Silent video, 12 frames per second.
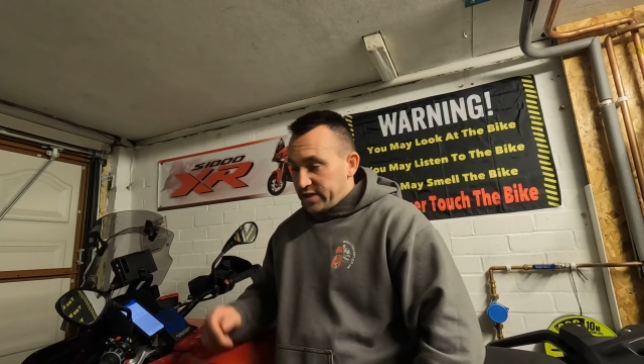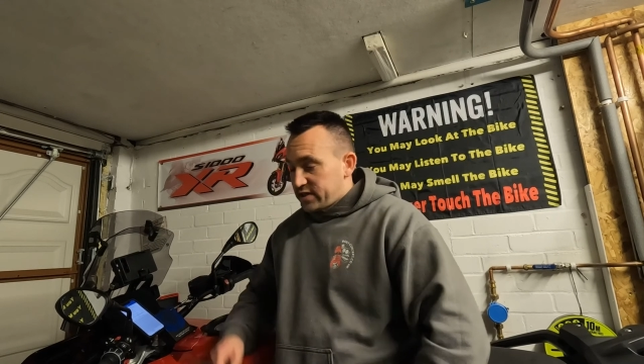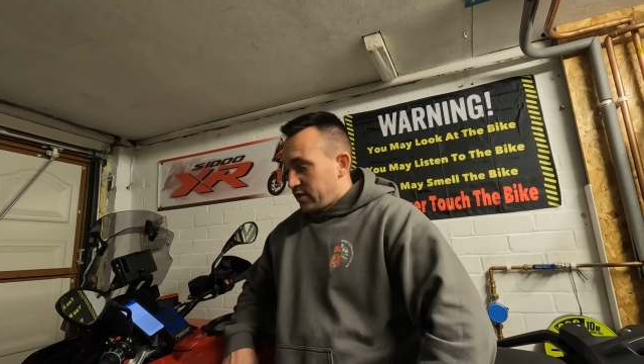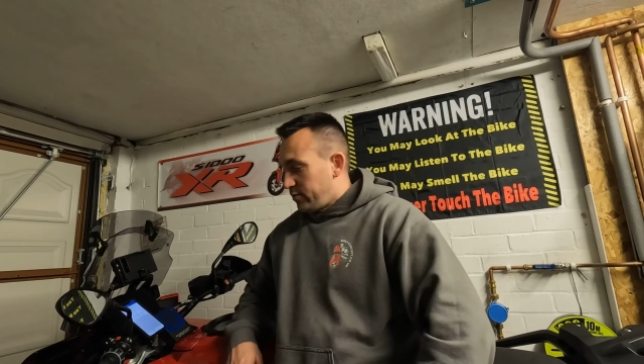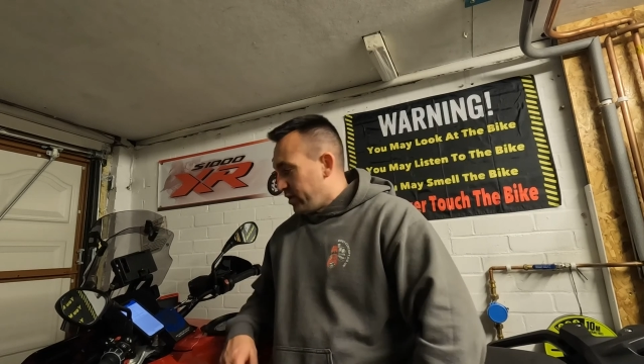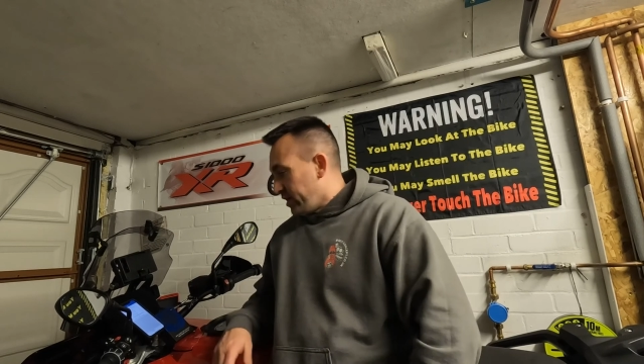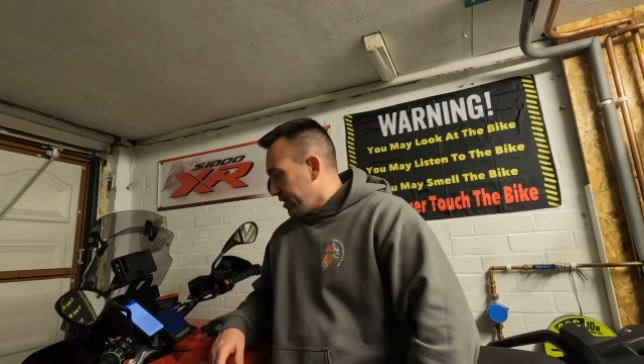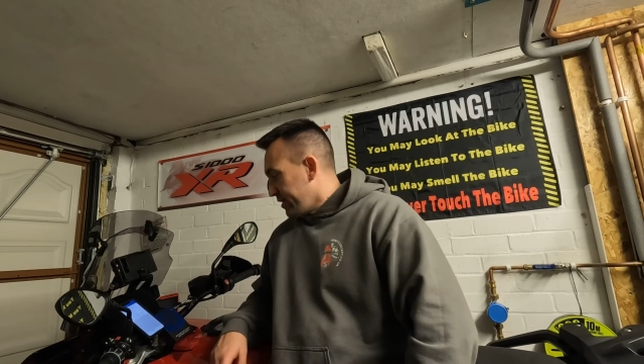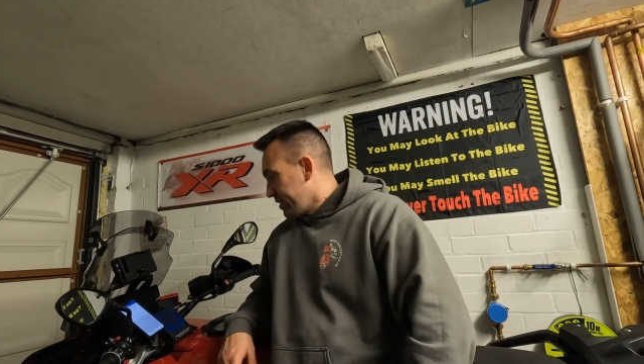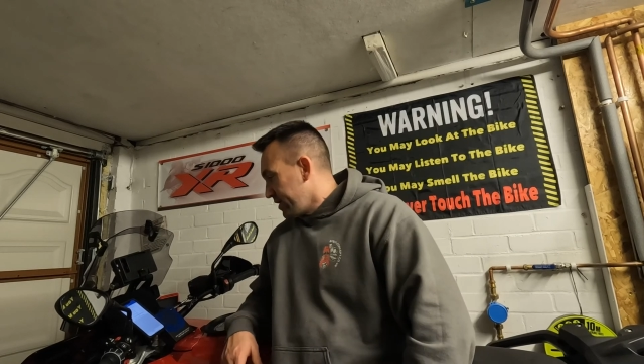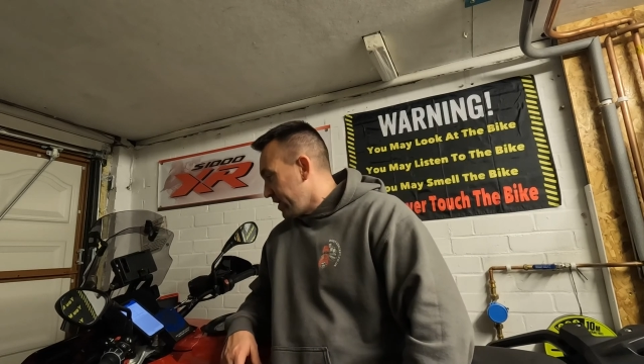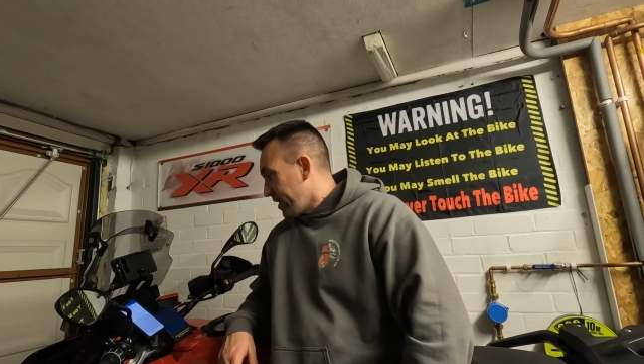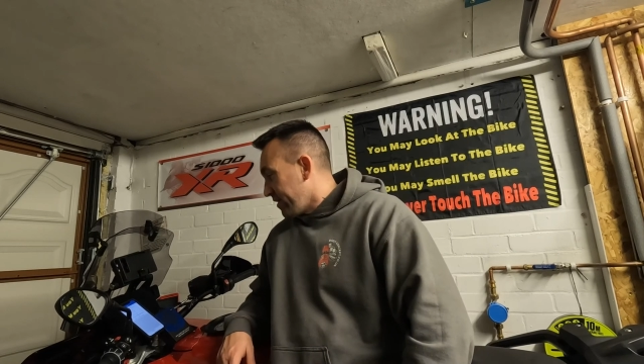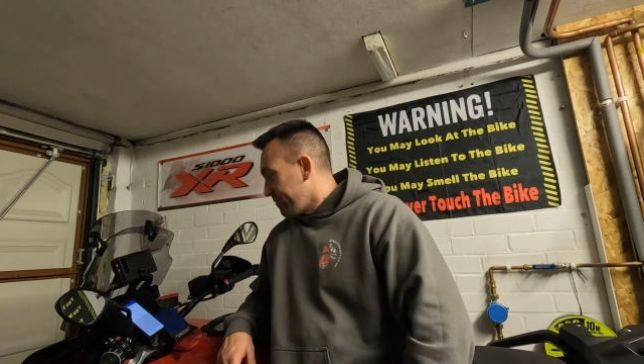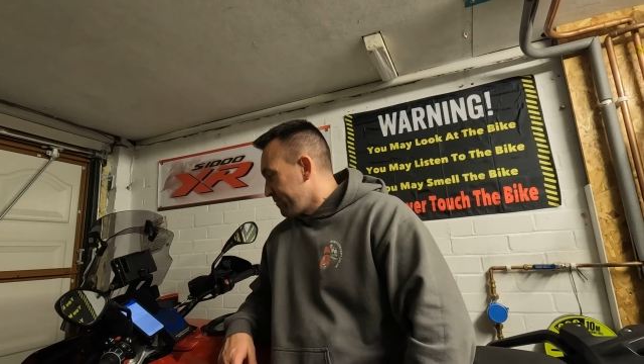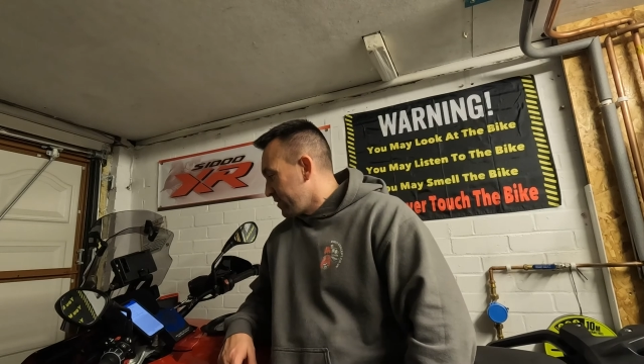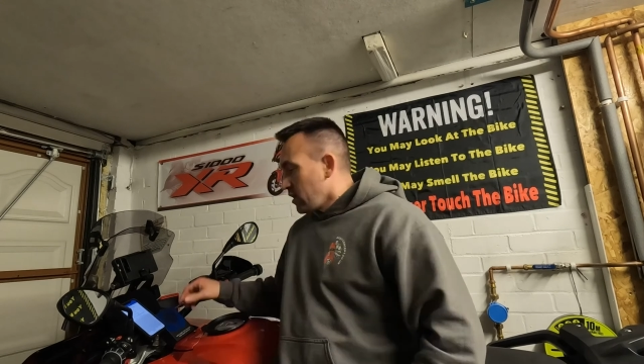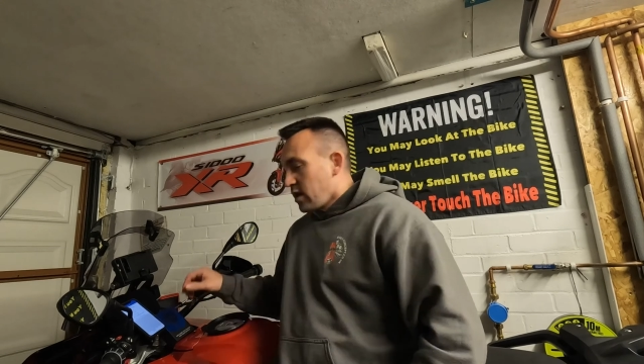So yeah,
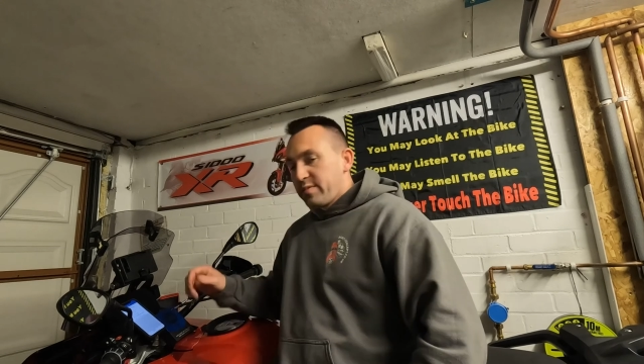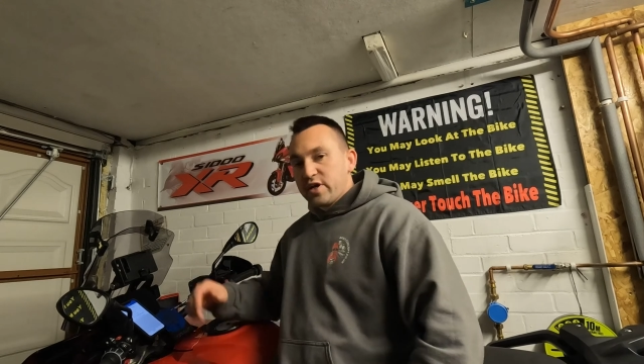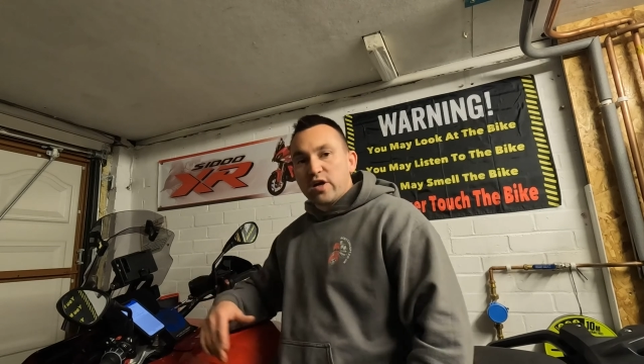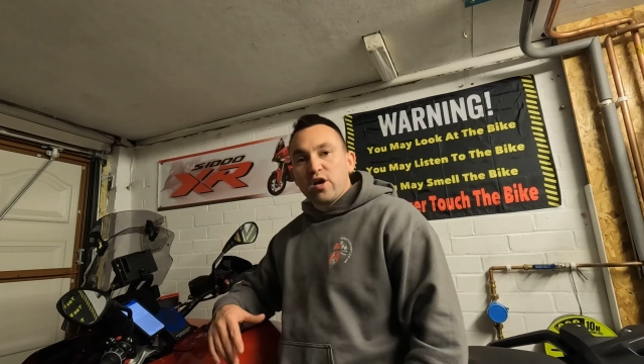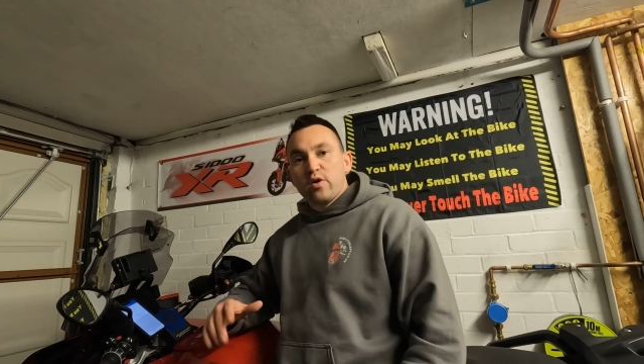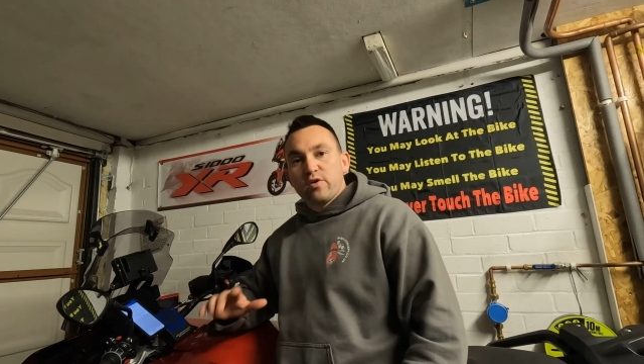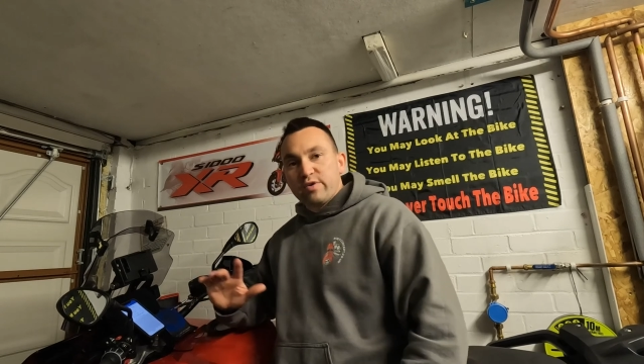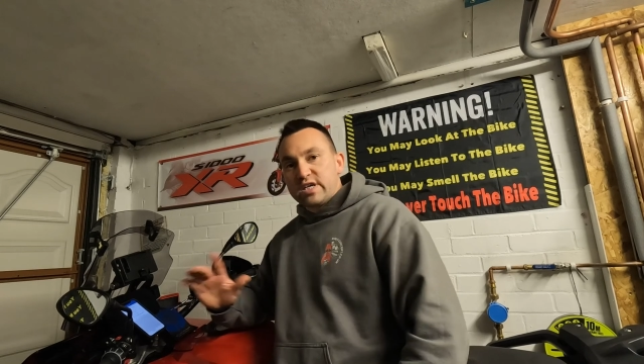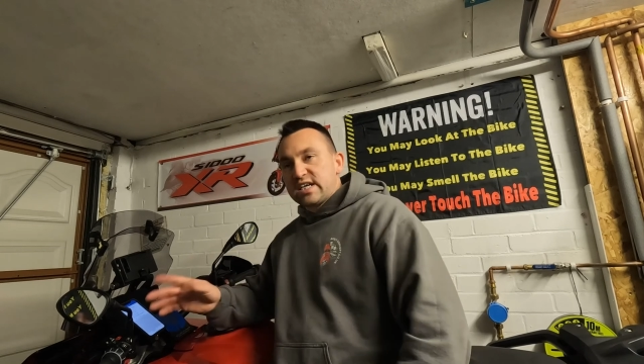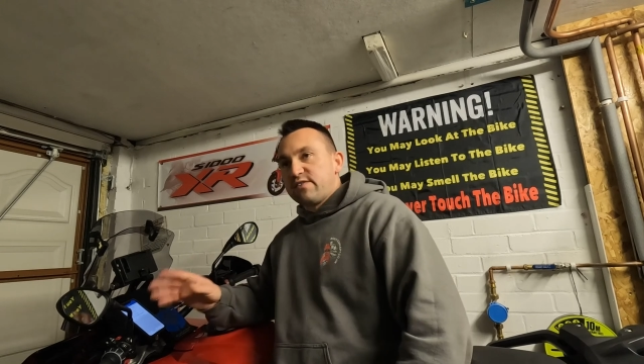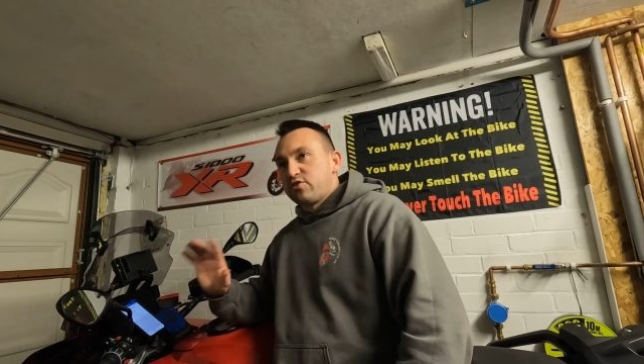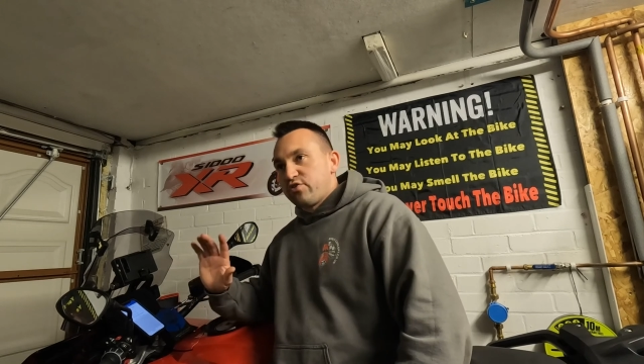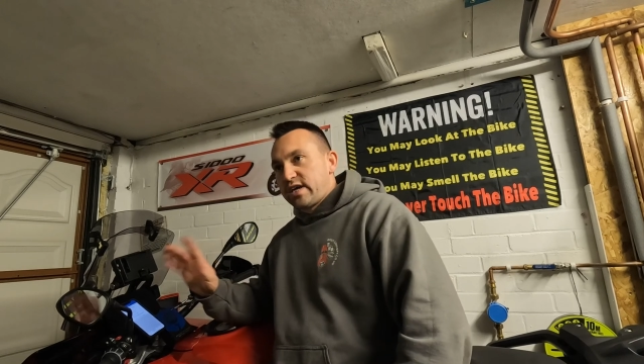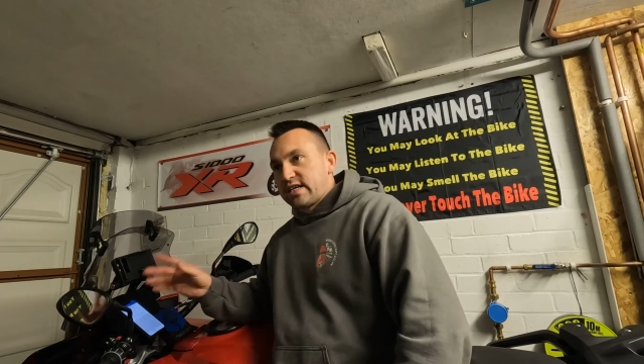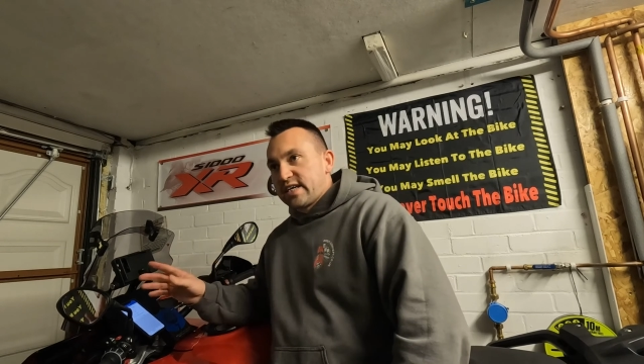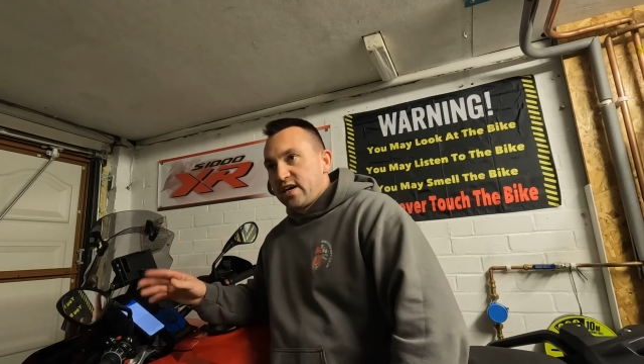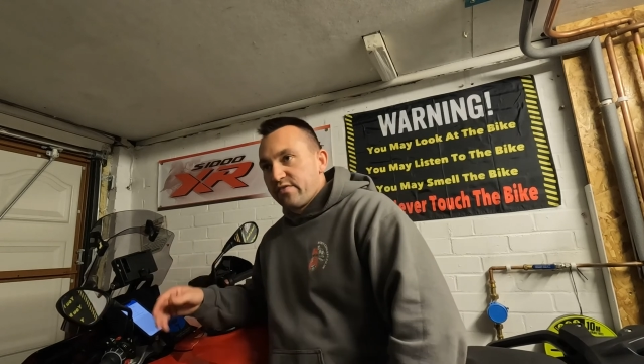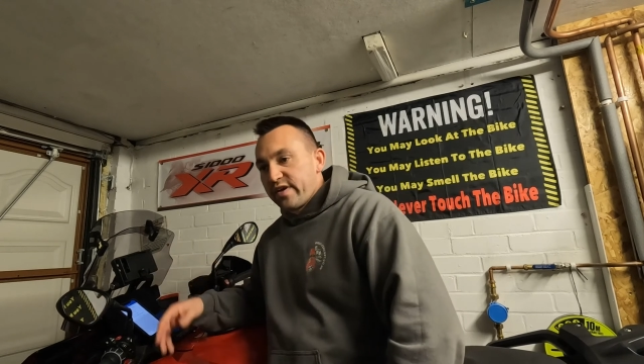I mean, I know there is other trackers
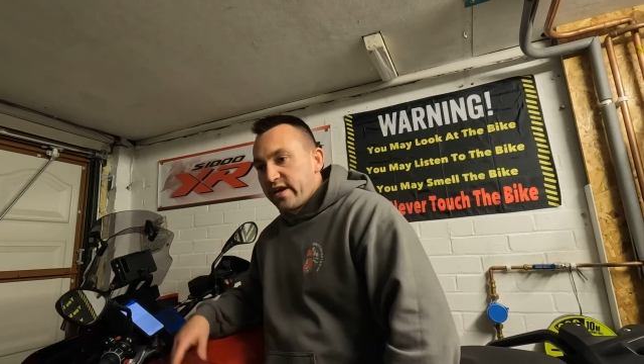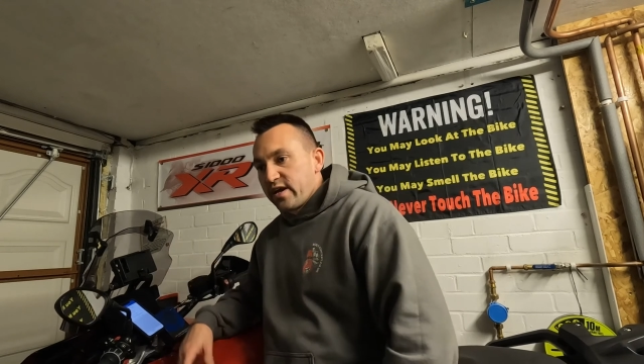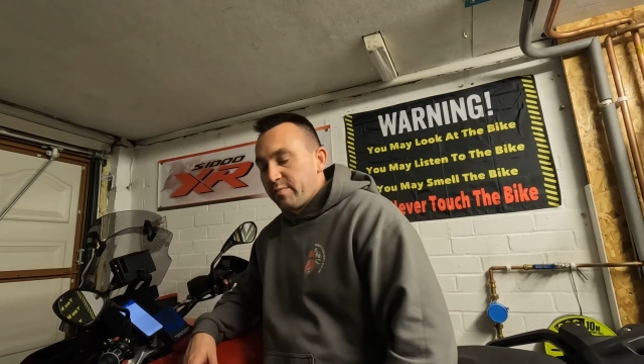out there.